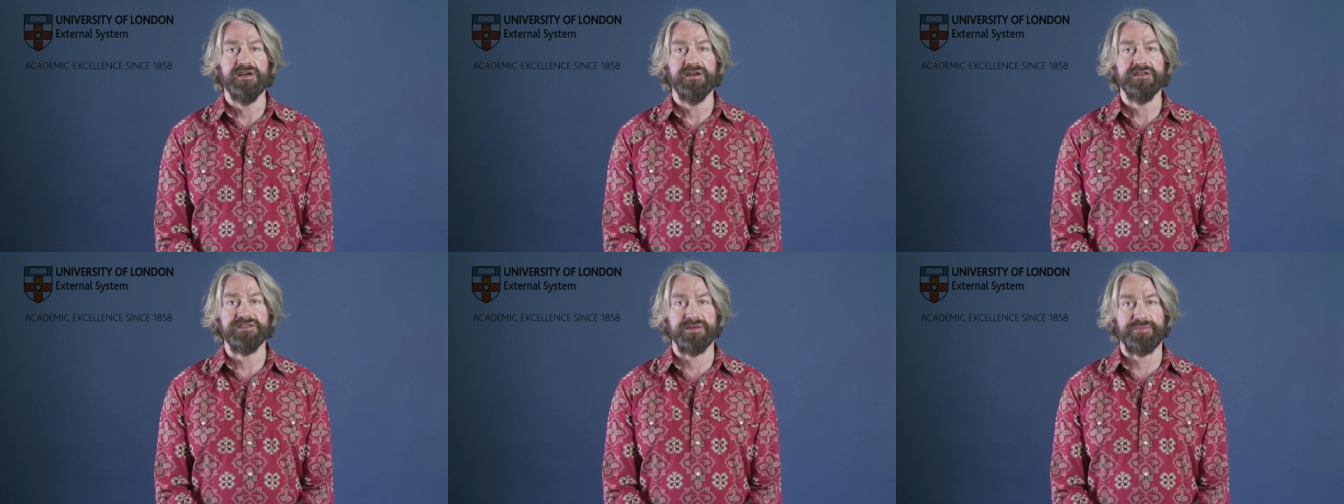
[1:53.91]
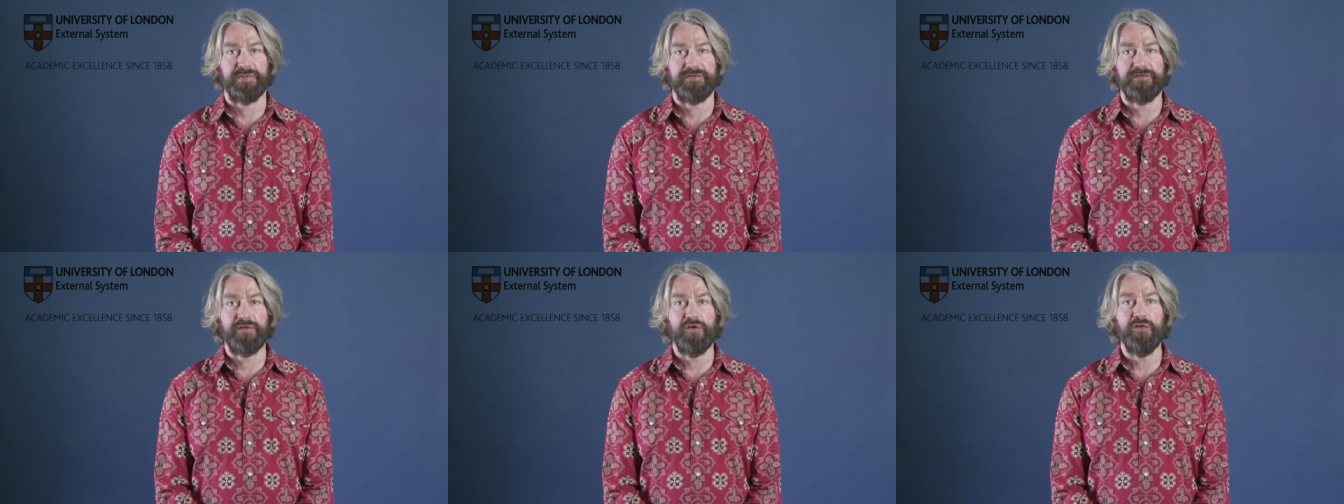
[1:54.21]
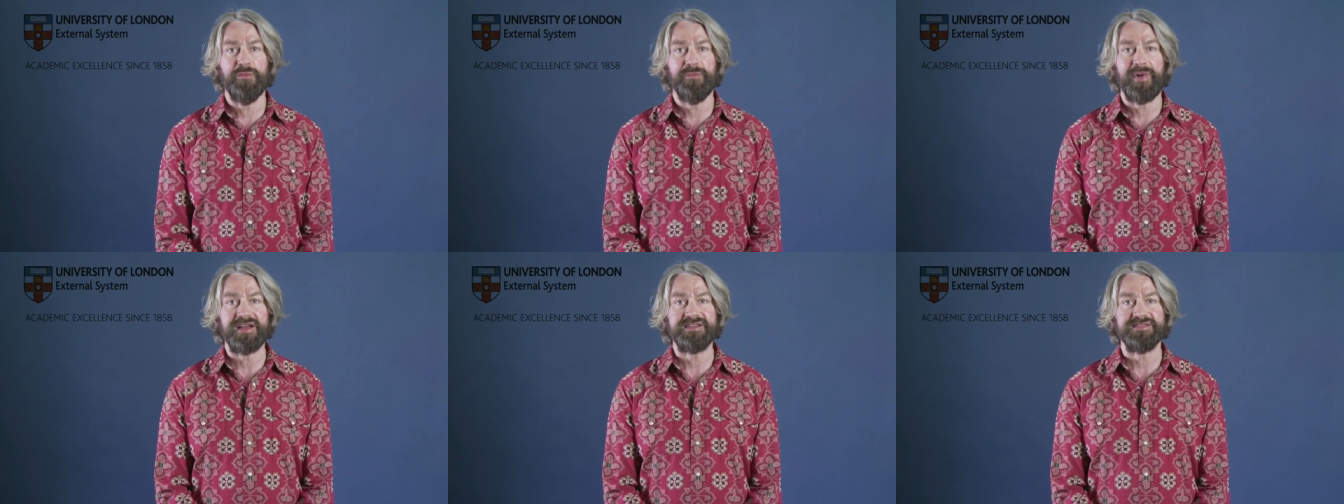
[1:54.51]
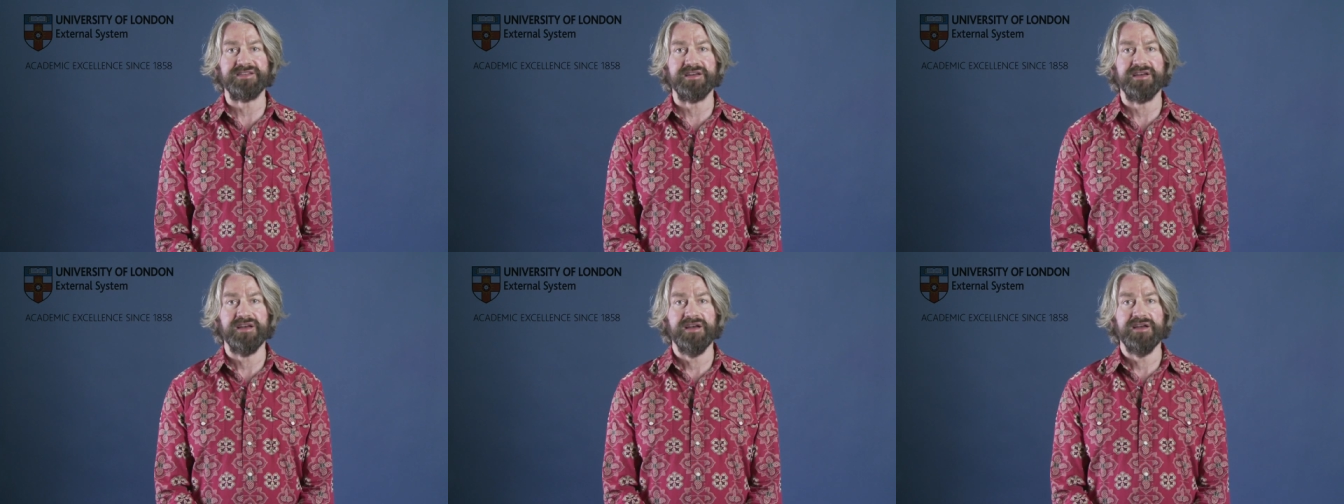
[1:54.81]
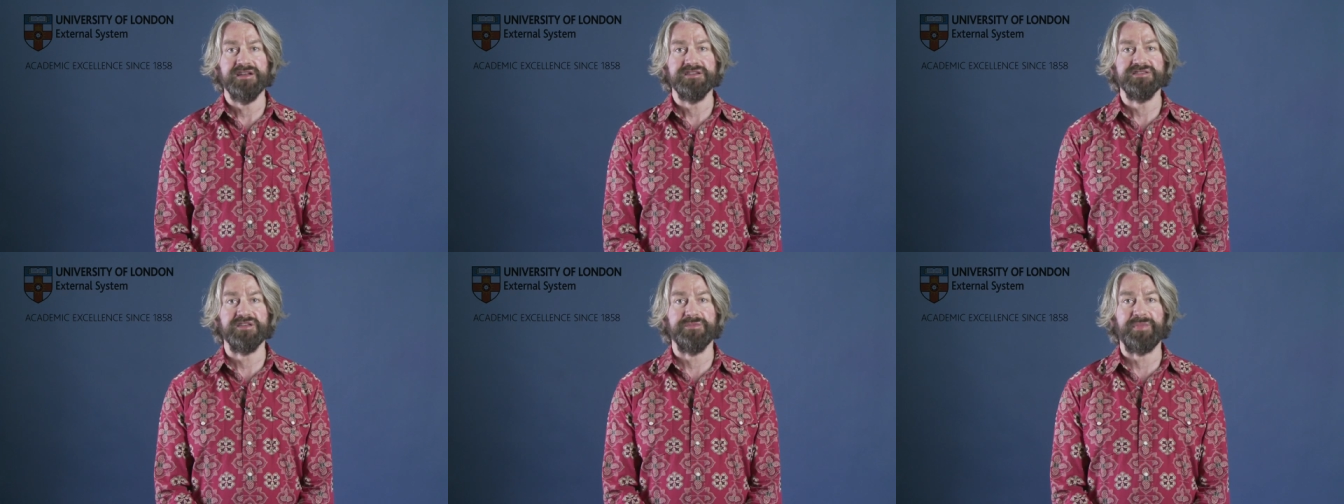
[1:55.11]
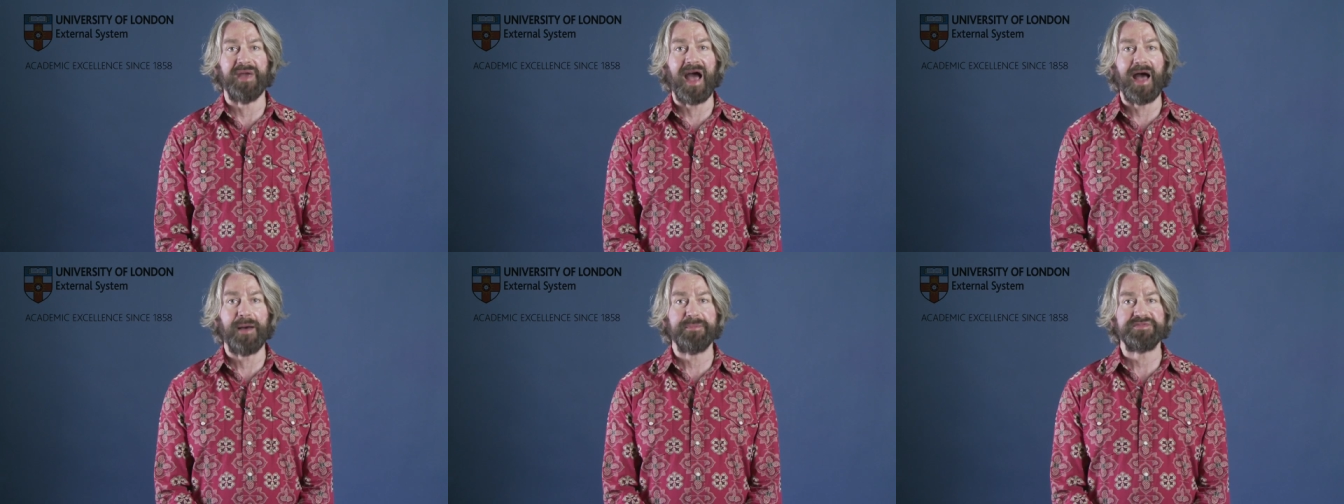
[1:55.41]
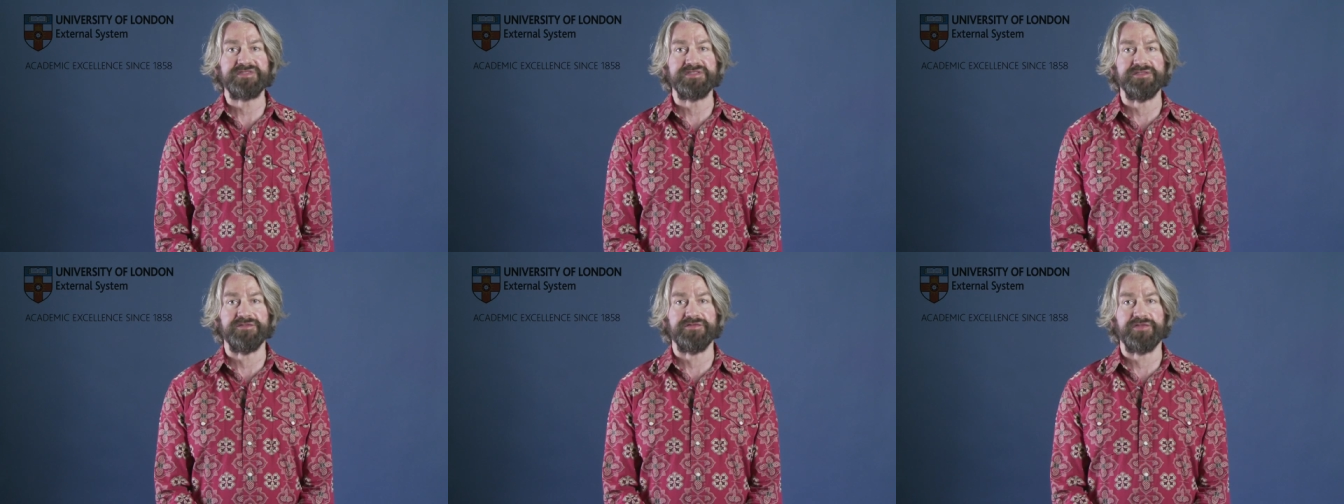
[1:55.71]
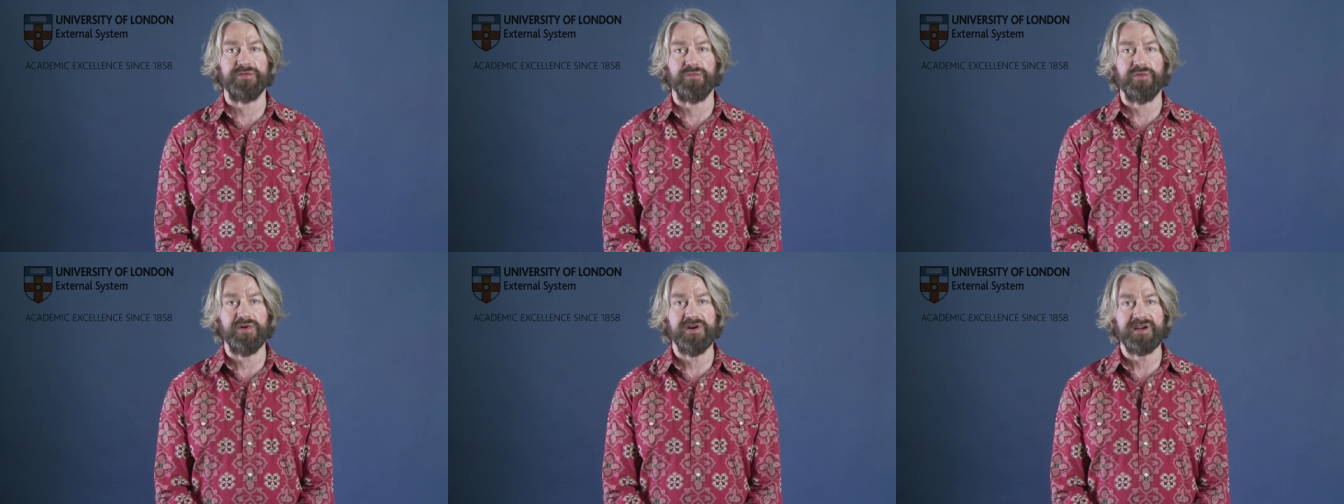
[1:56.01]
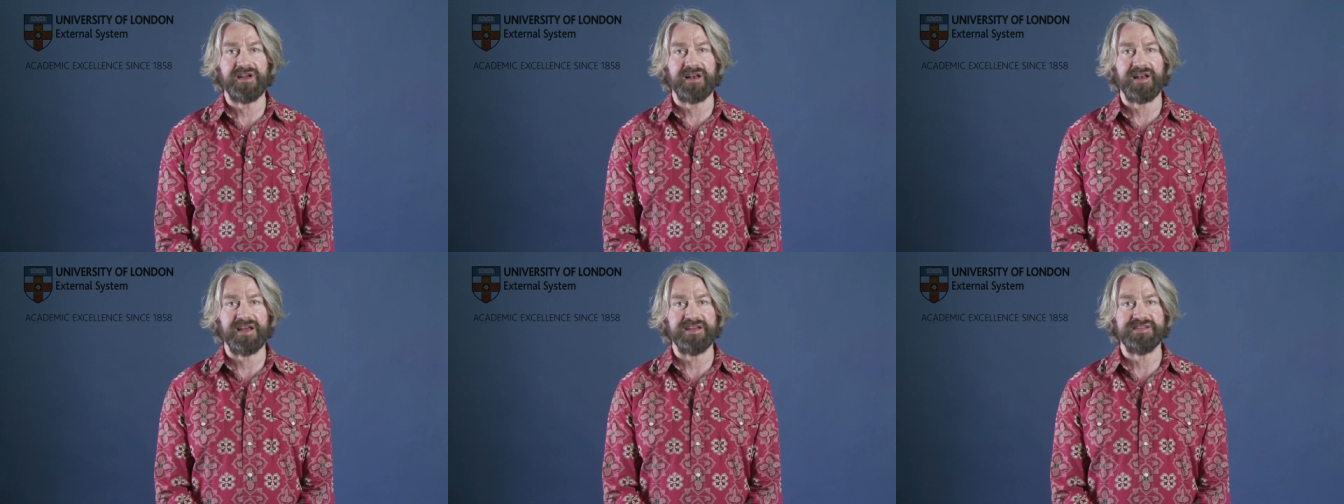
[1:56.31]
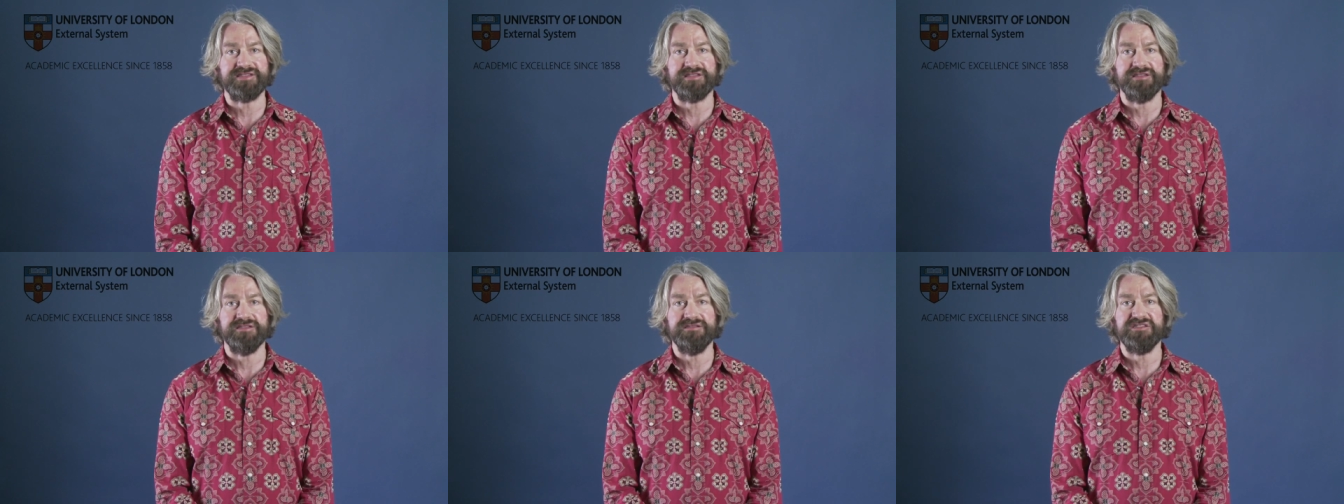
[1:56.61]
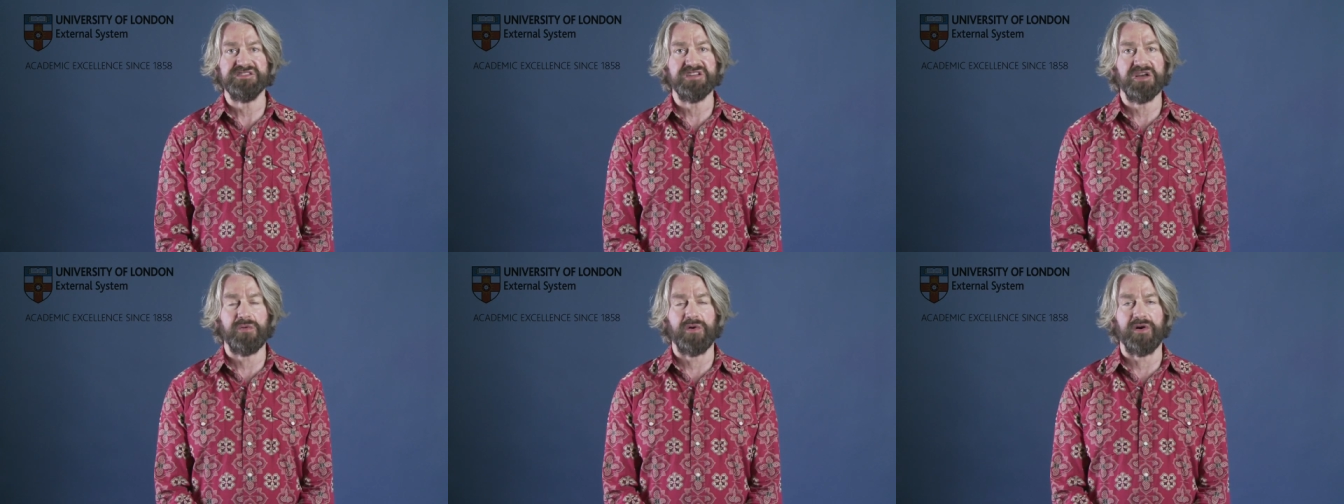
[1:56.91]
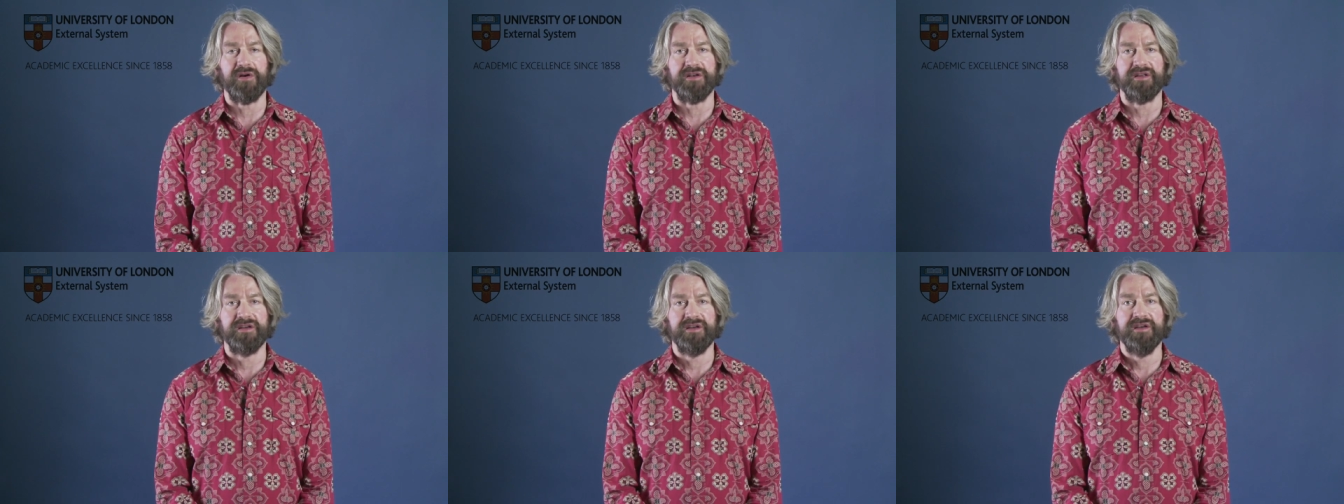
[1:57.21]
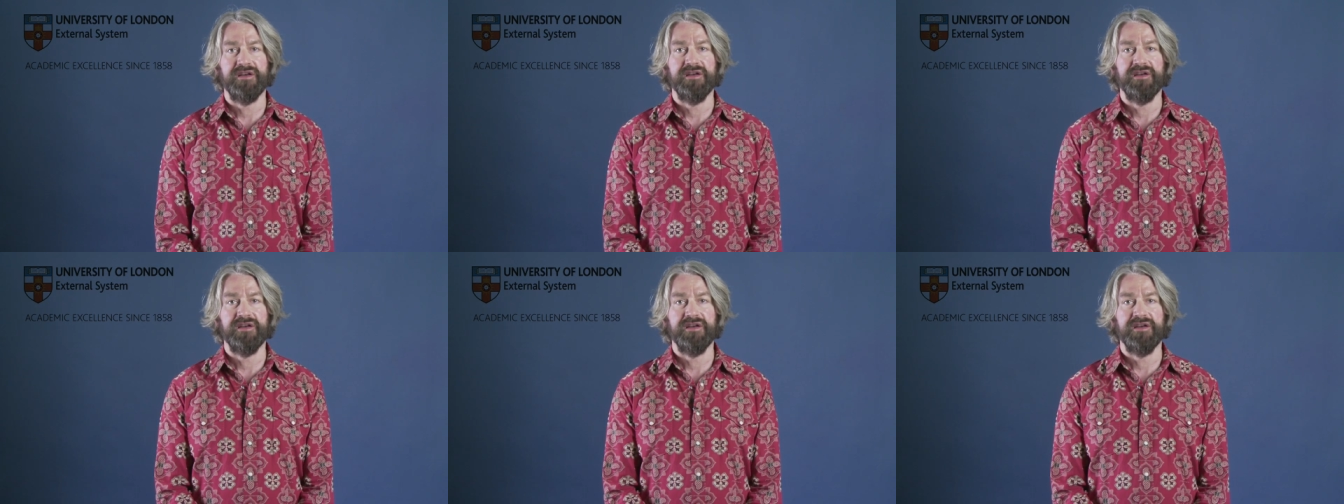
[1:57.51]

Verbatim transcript: to perform better, to be absent from work less, and so on.